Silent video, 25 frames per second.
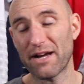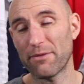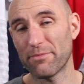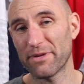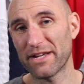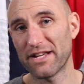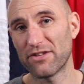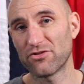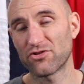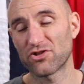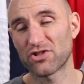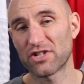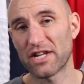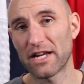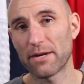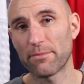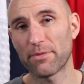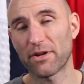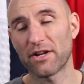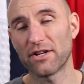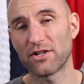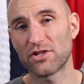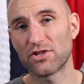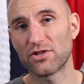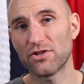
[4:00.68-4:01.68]
would be interesting, but
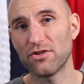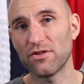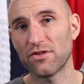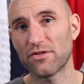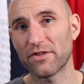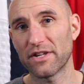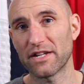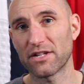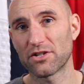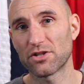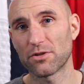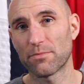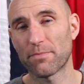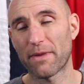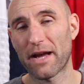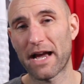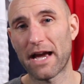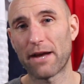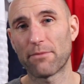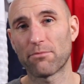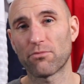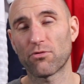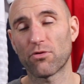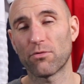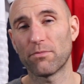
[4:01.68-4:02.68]
I do think
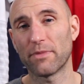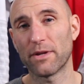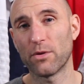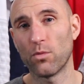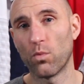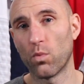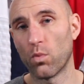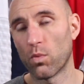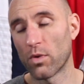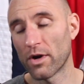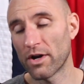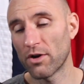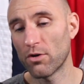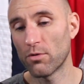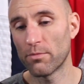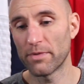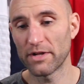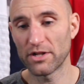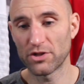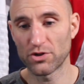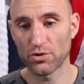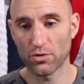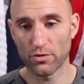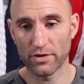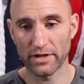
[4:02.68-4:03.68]
Japan probably will be
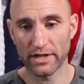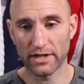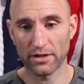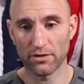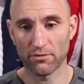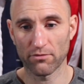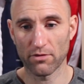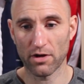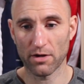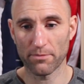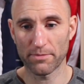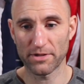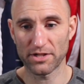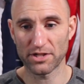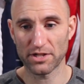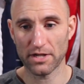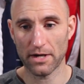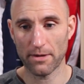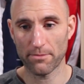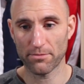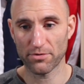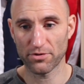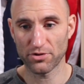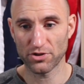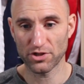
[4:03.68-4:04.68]
joining the Rugby
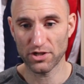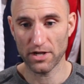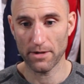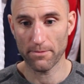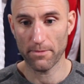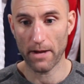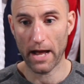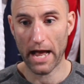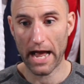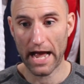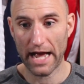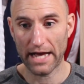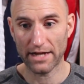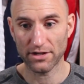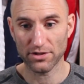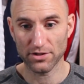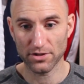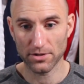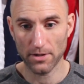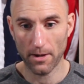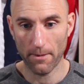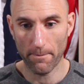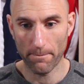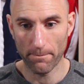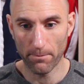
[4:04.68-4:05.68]
Championship at
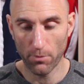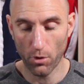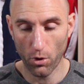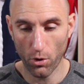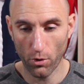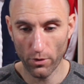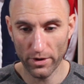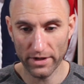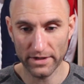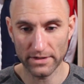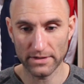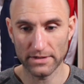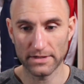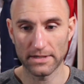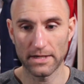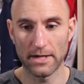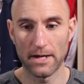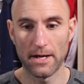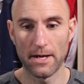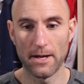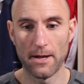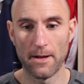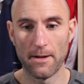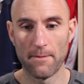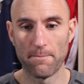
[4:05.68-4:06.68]
some point.
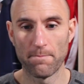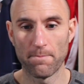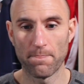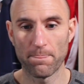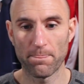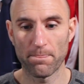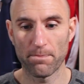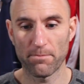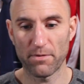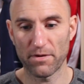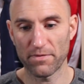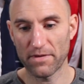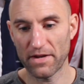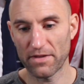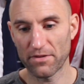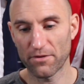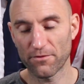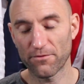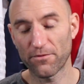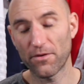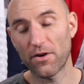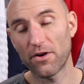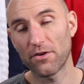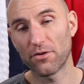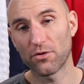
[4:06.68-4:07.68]
But then the
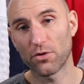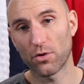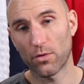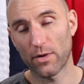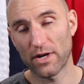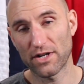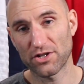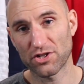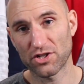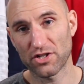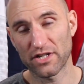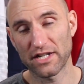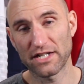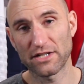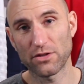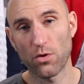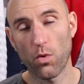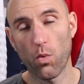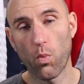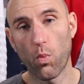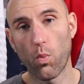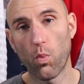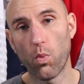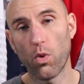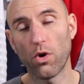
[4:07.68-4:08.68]
final question is,
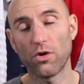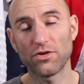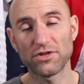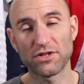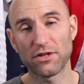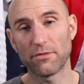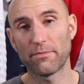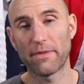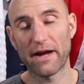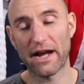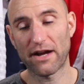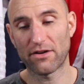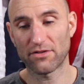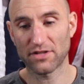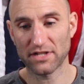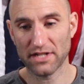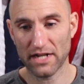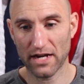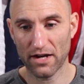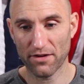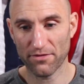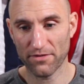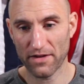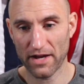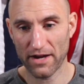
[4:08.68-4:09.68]
what about
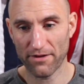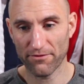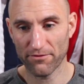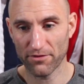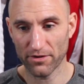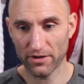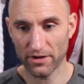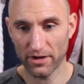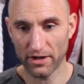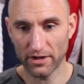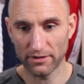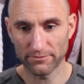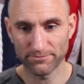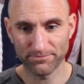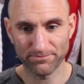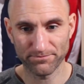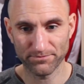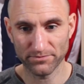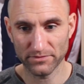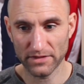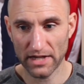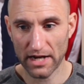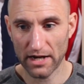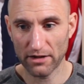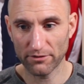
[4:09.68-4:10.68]
South Africa?
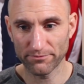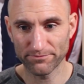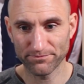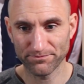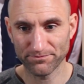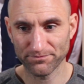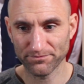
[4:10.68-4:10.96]
Now,